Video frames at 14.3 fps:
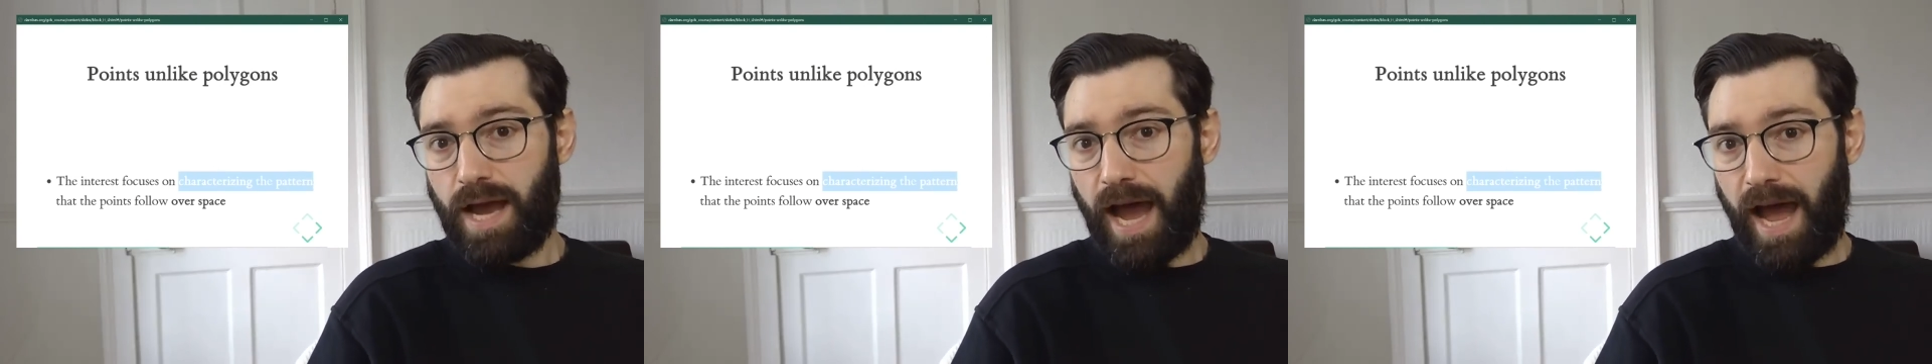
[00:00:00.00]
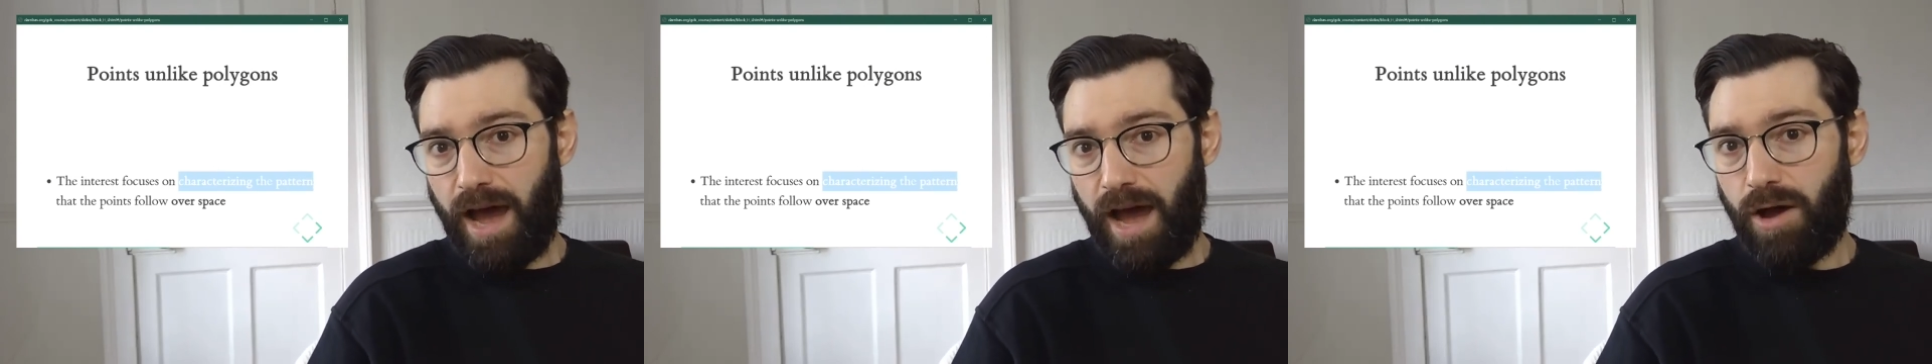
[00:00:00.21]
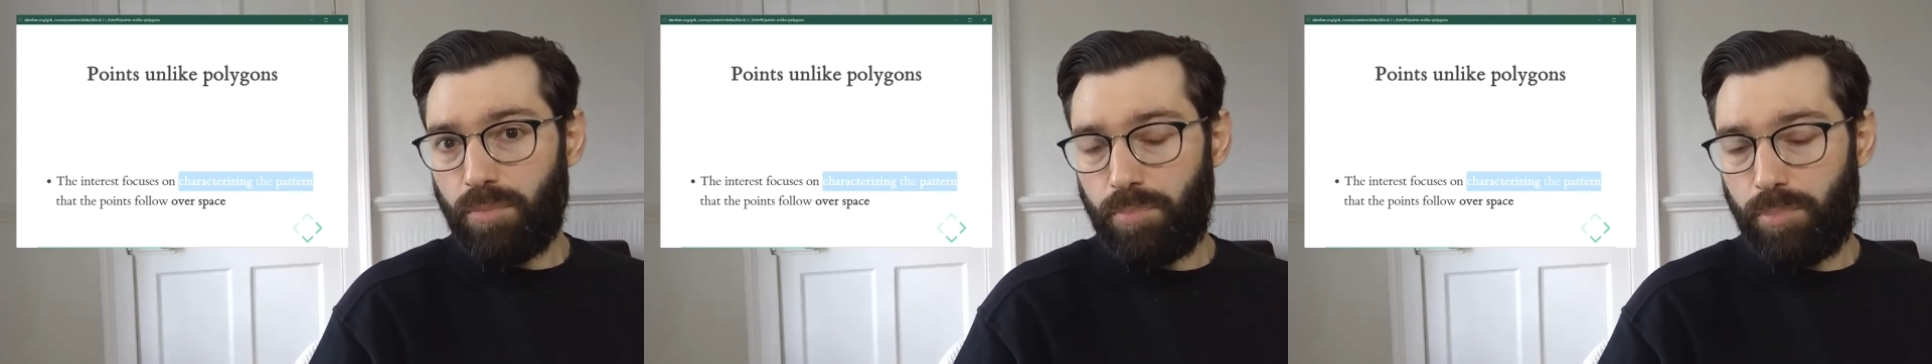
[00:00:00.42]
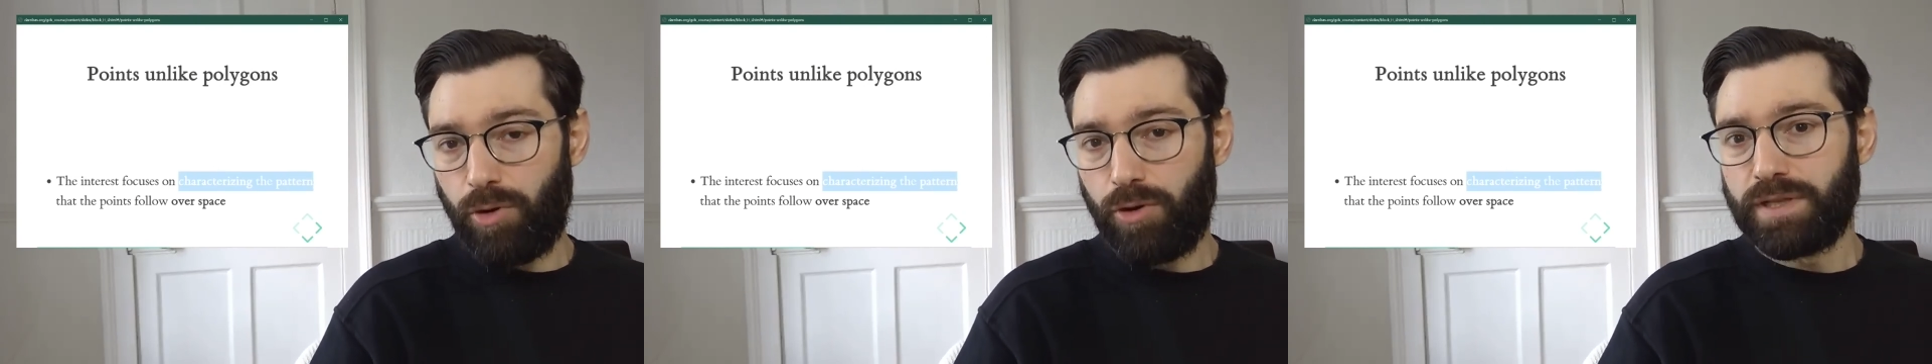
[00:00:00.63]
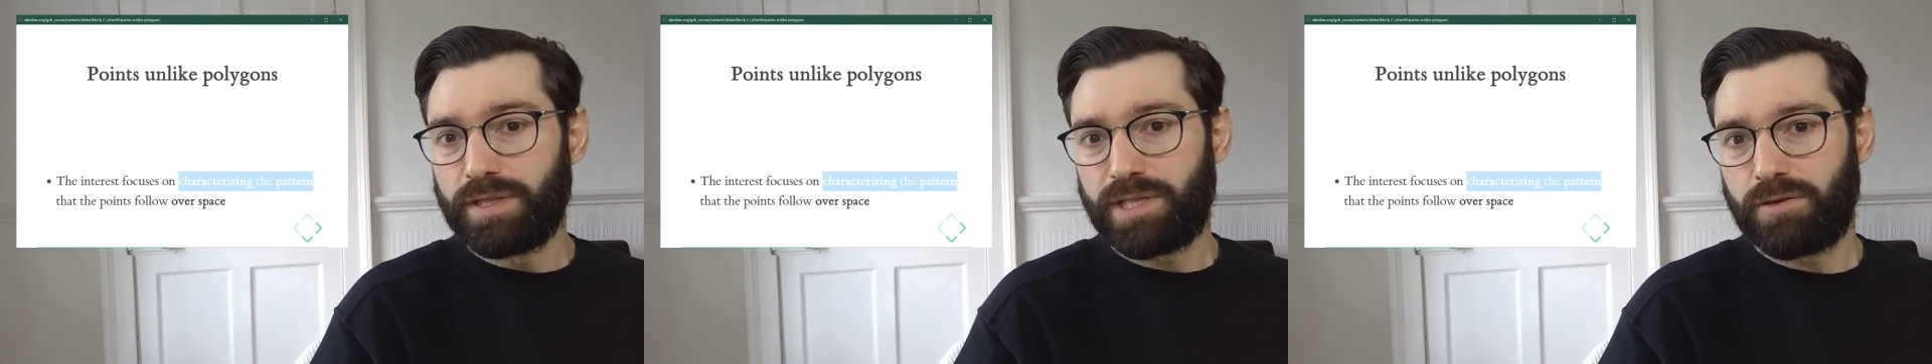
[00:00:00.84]
how
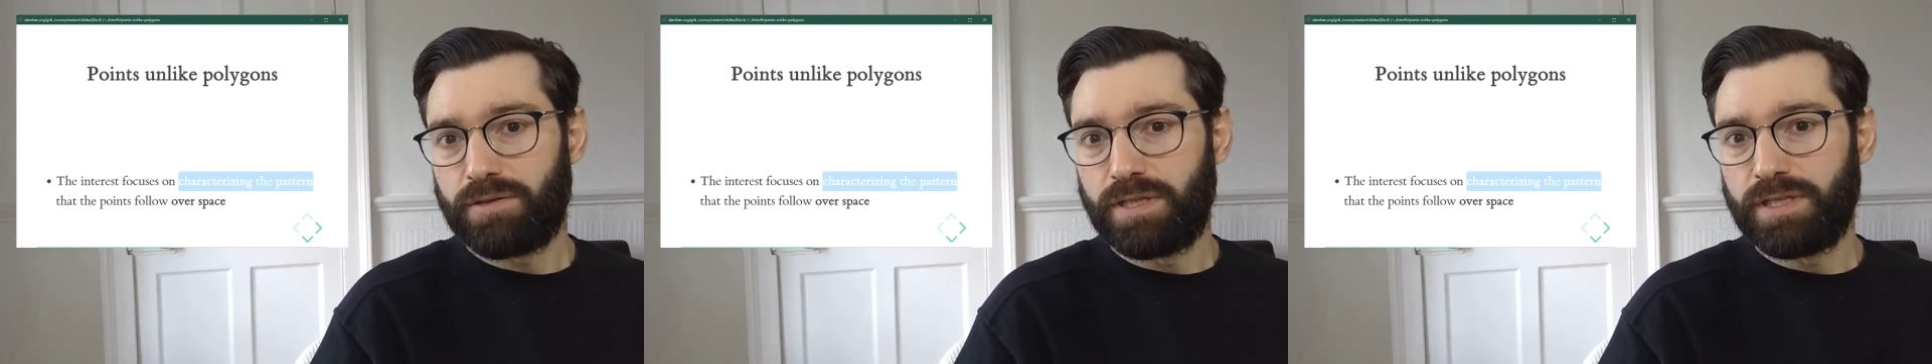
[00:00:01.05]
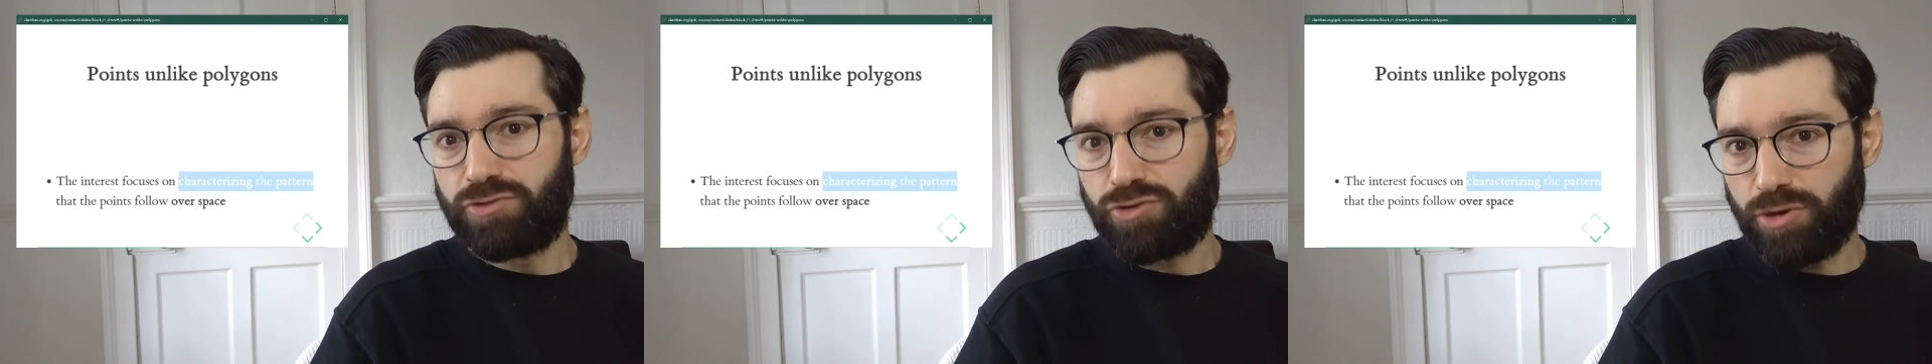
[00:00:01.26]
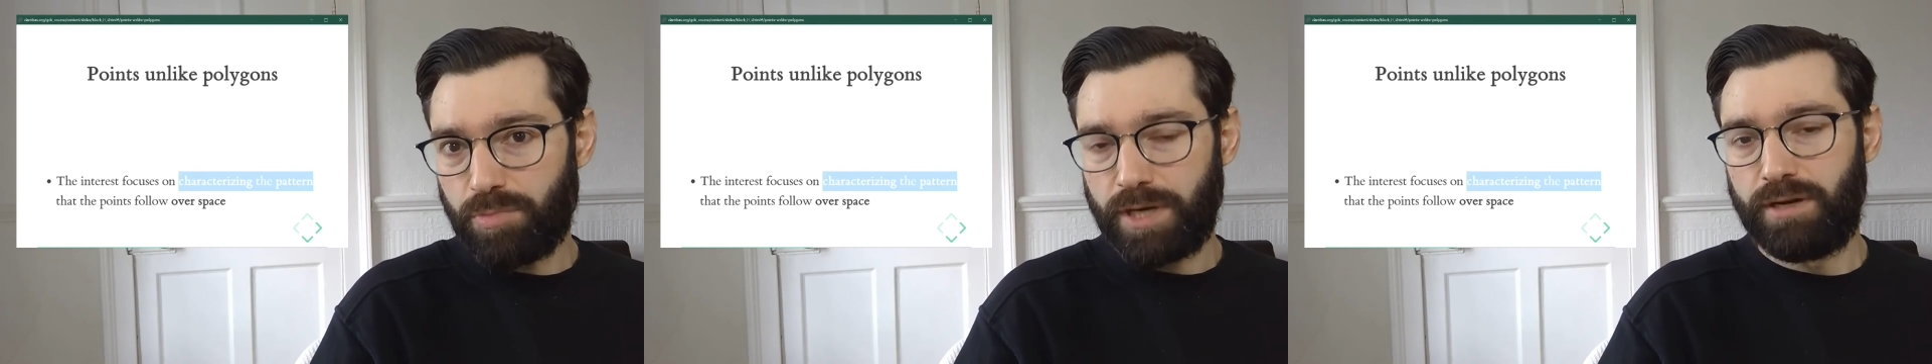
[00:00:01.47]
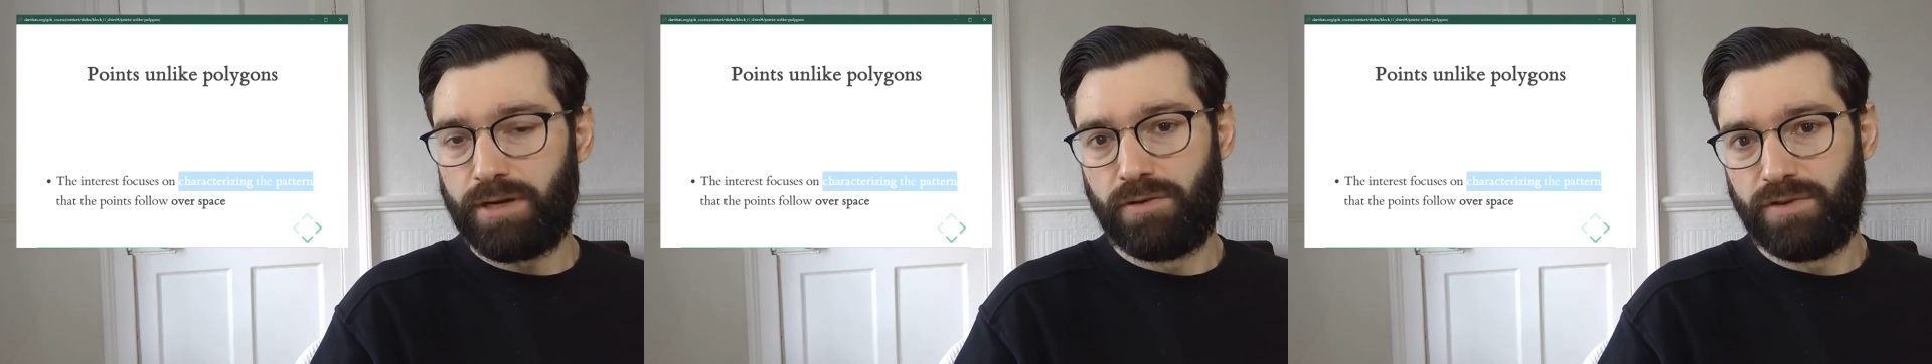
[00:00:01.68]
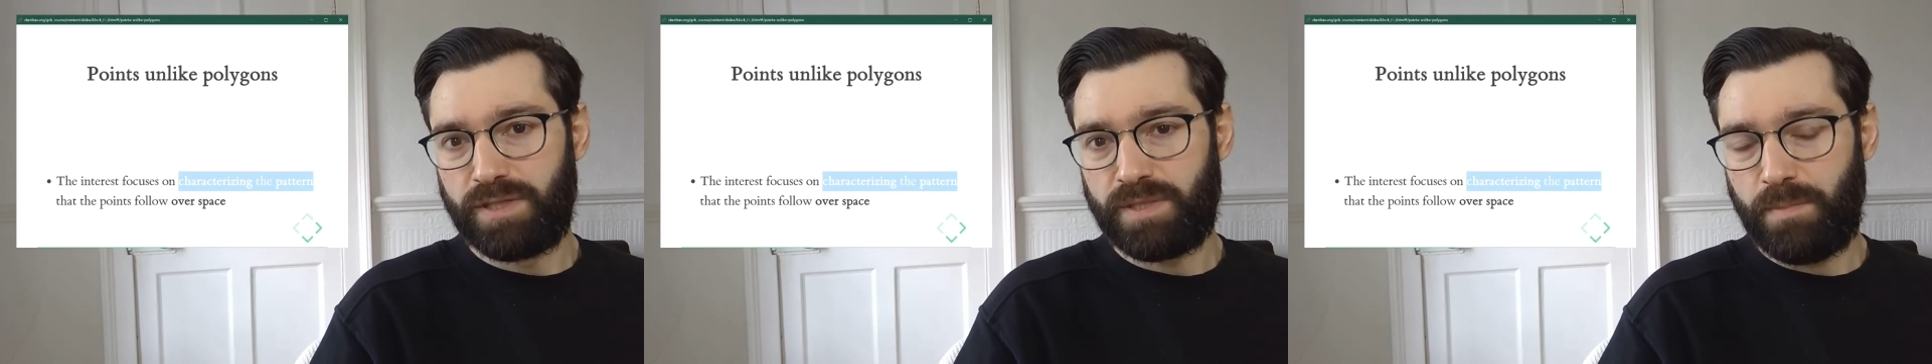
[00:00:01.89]
points are distributed
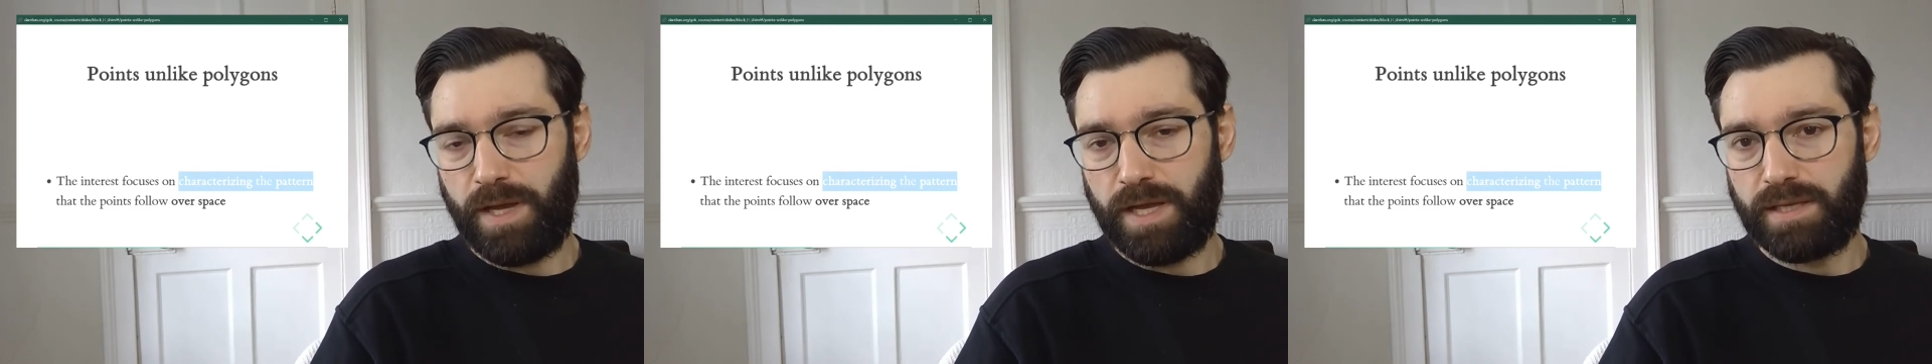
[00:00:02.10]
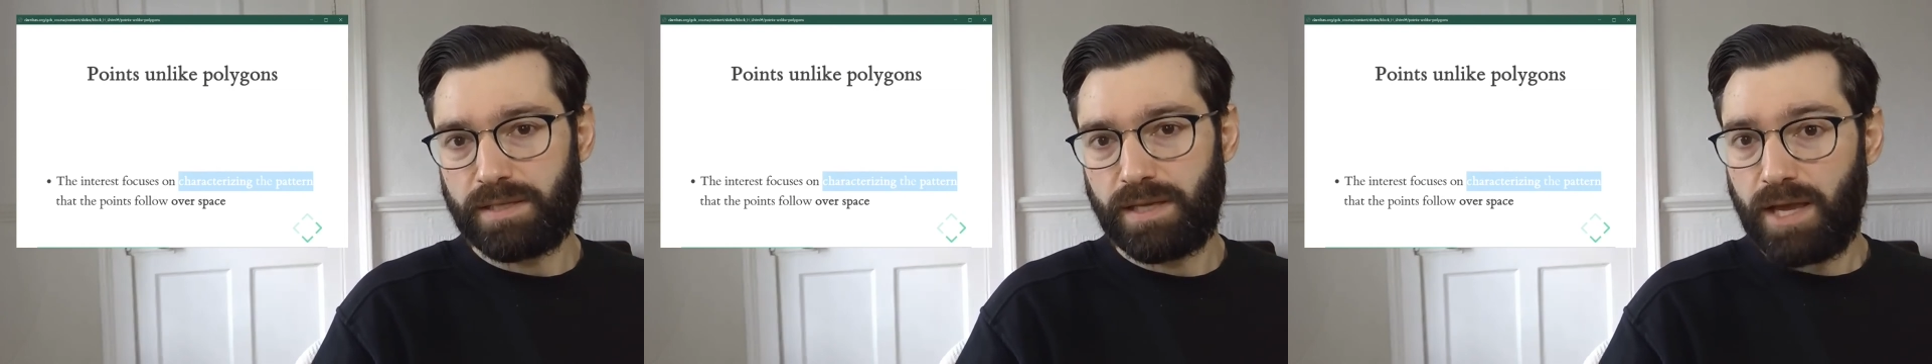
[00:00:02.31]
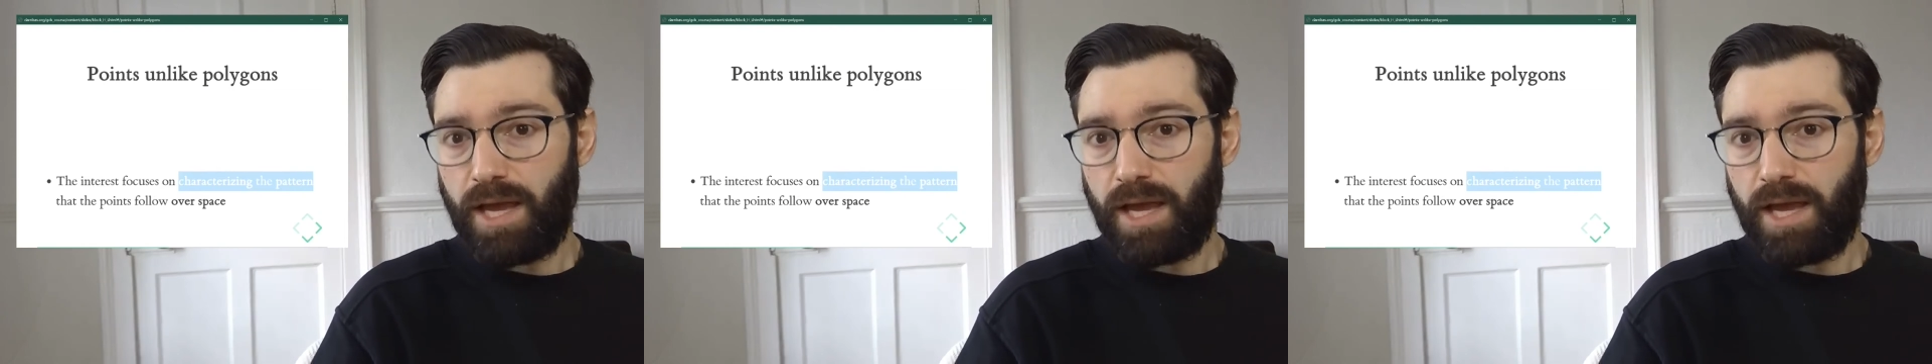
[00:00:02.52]
over space.